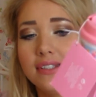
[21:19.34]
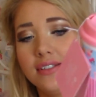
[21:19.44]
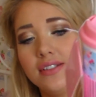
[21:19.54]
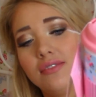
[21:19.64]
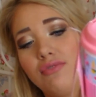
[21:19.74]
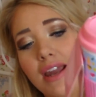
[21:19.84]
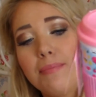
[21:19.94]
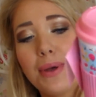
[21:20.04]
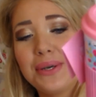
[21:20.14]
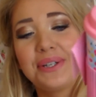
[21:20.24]
and
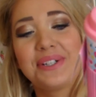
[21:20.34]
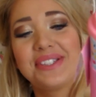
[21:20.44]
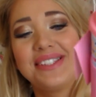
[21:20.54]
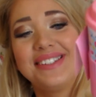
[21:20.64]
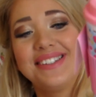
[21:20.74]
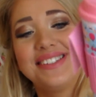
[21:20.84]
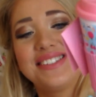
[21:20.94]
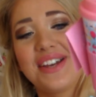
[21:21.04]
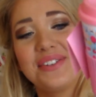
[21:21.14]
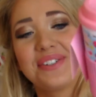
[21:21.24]
rainbows and
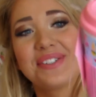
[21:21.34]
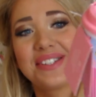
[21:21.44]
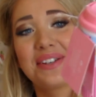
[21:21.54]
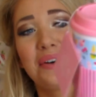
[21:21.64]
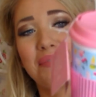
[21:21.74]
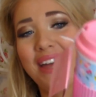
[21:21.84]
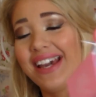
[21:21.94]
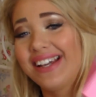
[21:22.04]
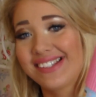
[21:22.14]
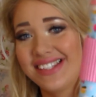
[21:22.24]
donuts and
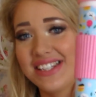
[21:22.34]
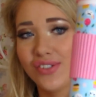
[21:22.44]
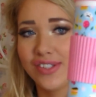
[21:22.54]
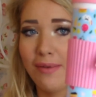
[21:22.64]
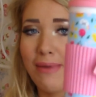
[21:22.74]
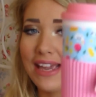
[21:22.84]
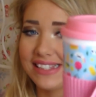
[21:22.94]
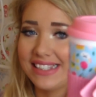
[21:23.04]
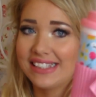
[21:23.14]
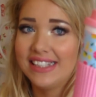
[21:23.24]
cupcakes, and it's just
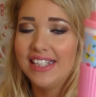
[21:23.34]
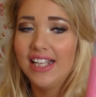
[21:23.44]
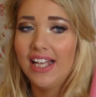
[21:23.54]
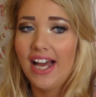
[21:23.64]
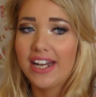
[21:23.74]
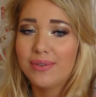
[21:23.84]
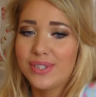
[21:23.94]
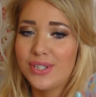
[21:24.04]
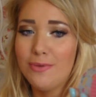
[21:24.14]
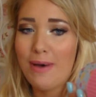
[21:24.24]
amazing. And it was
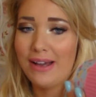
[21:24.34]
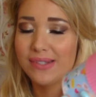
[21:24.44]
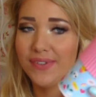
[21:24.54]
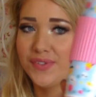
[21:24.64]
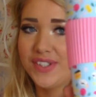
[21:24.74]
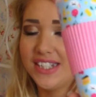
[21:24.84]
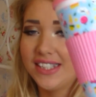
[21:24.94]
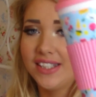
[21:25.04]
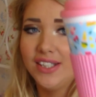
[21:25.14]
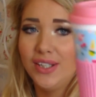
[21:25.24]
£2.50,
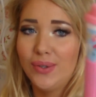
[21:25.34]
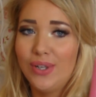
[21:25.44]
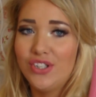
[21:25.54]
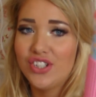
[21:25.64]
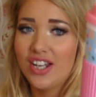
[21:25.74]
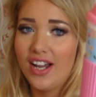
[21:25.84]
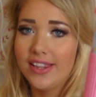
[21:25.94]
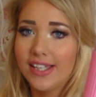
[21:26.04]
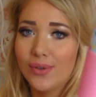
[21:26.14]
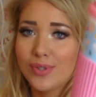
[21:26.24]
which I
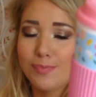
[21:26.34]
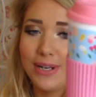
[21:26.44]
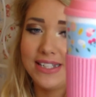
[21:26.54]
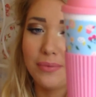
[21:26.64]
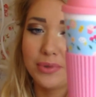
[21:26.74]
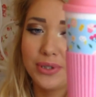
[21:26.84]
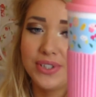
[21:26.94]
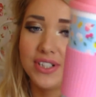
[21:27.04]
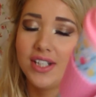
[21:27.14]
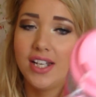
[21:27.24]
think was pretty damn good,
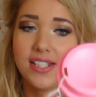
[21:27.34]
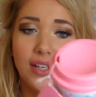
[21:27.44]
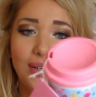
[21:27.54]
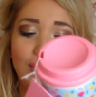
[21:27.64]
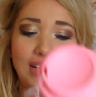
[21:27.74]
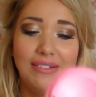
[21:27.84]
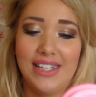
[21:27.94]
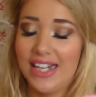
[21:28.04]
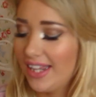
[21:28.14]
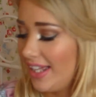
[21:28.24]
so I really,
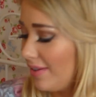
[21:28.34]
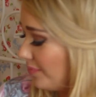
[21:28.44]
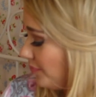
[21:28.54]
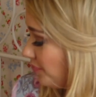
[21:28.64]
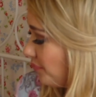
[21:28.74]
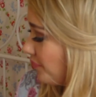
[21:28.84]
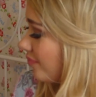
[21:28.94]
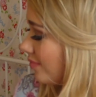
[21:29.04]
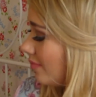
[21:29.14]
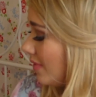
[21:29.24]
really like that.
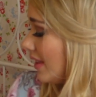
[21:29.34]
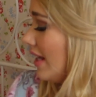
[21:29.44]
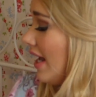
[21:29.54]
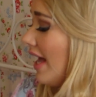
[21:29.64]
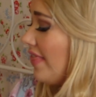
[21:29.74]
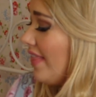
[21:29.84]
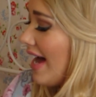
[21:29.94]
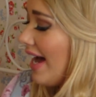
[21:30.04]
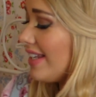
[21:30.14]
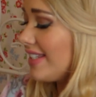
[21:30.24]
And
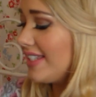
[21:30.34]
that